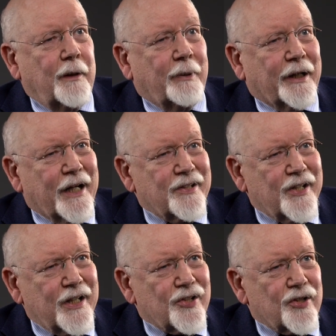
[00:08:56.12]
But I
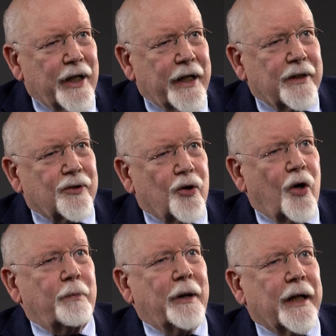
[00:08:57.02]
see a slight
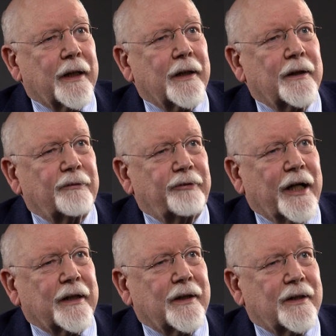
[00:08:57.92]
drawback in the
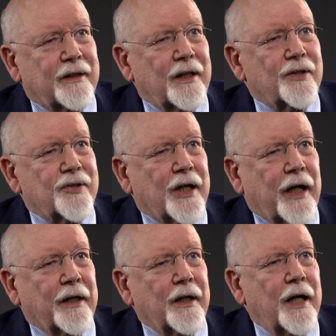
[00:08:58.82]
fact that T L C
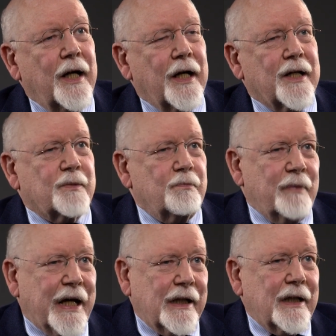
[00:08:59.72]
I is
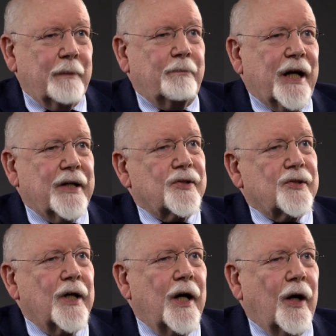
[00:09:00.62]
mainly
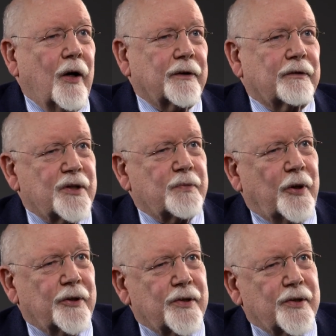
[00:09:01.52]
based on the
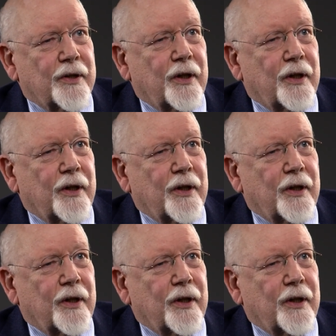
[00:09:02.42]
response